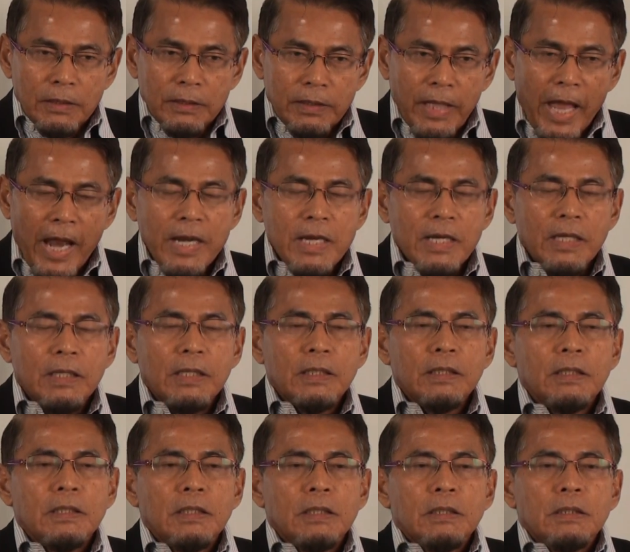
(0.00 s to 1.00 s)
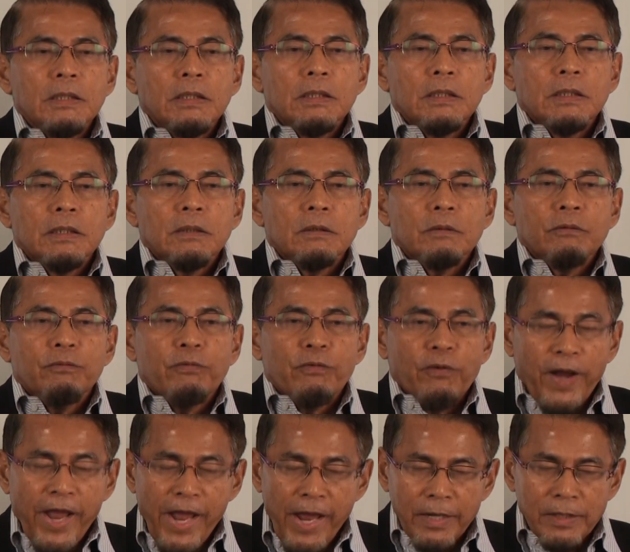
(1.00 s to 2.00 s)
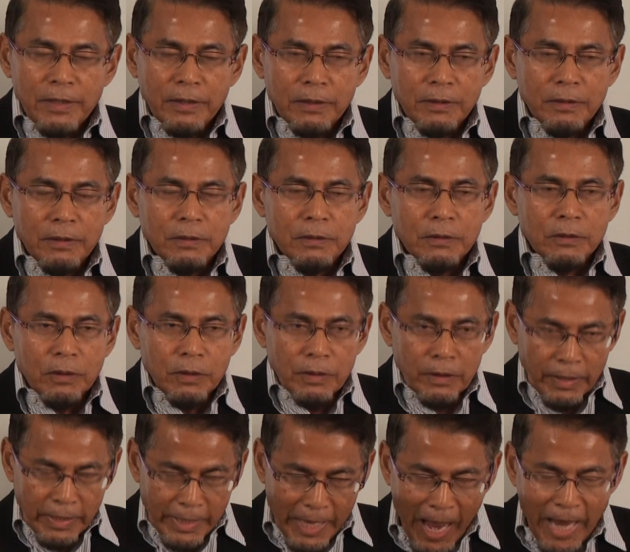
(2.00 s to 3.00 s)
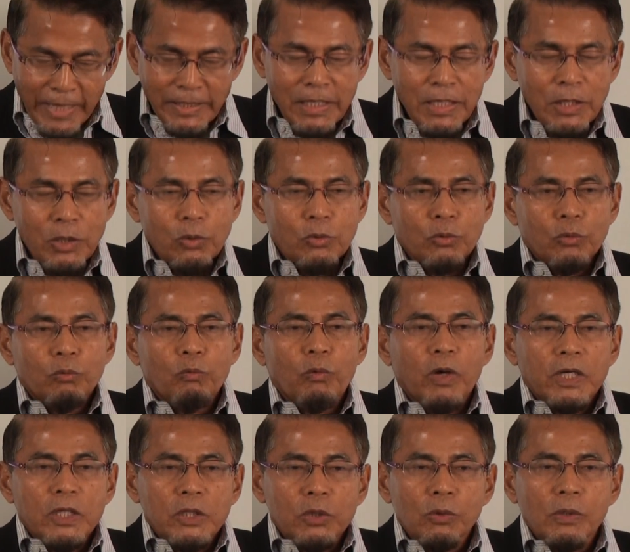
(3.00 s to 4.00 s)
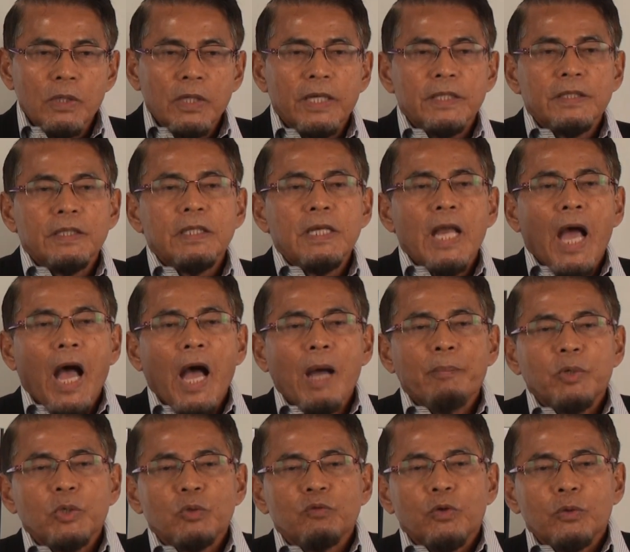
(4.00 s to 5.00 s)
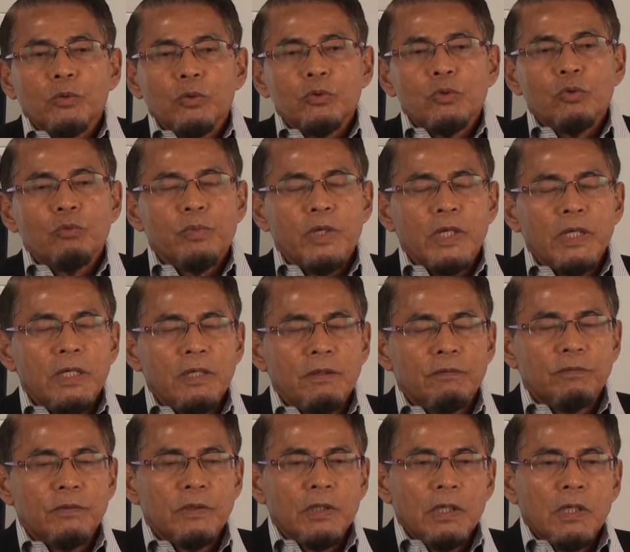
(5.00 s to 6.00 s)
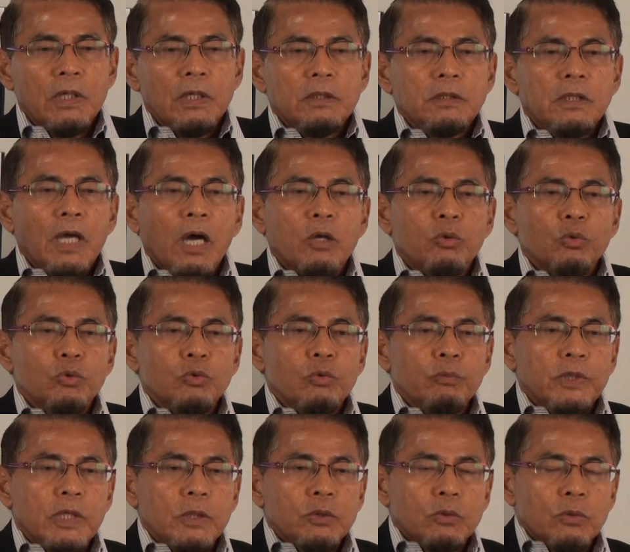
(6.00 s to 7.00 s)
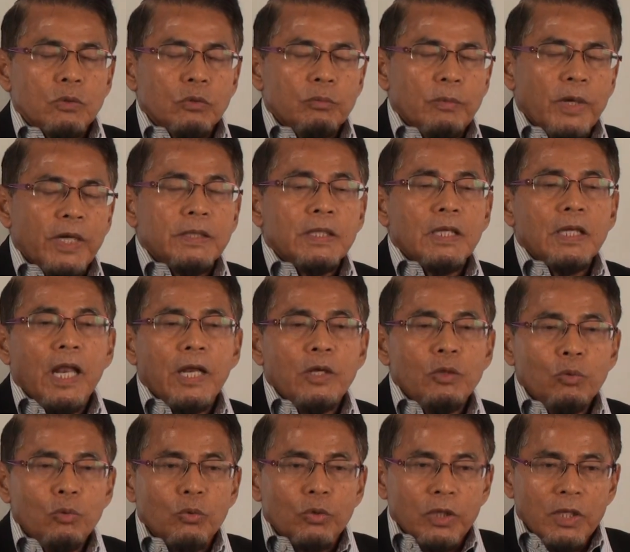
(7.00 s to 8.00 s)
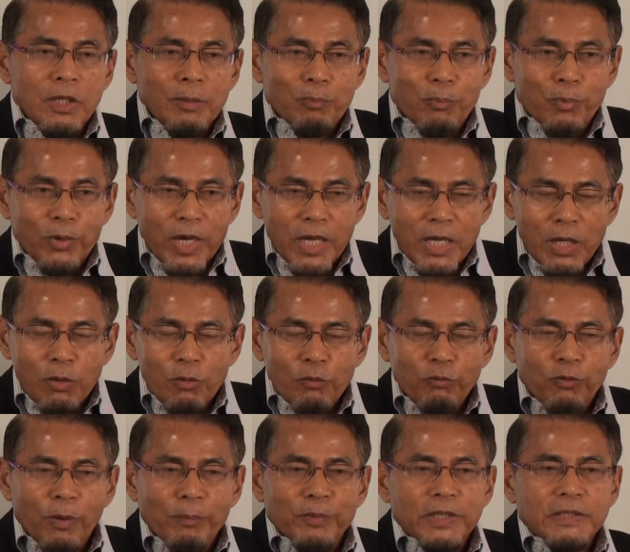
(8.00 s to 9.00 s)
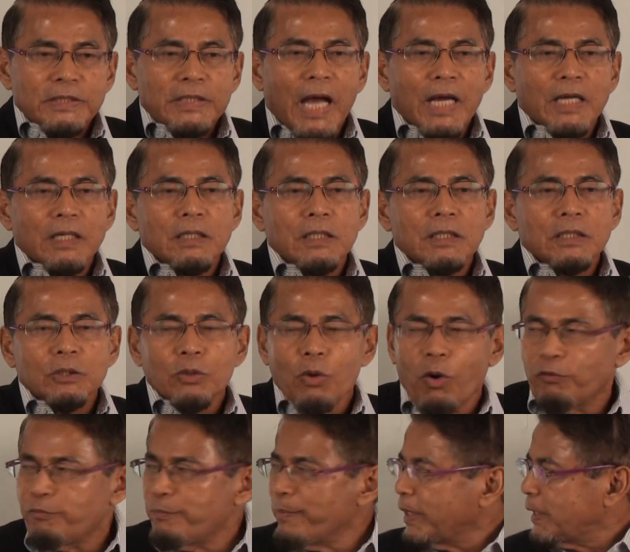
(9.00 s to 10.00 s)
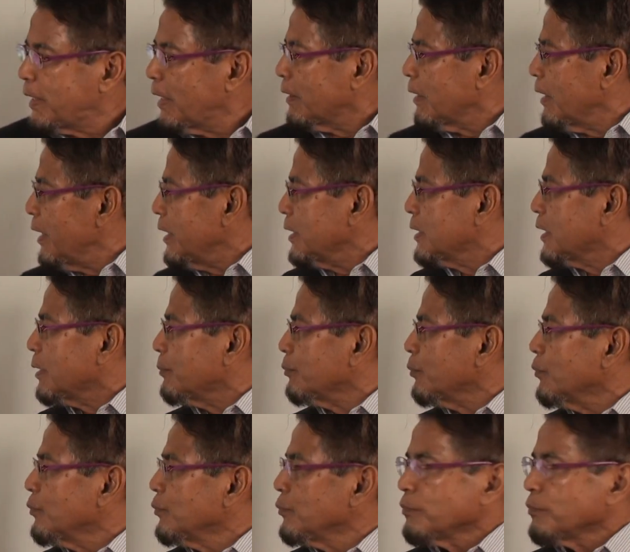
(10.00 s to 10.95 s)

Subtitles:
tender friend guiding you. Waliyul ladina amanu, for those who believe, yakhruju minaz zulumati ilan nur, He bring you from the darkness of materialism,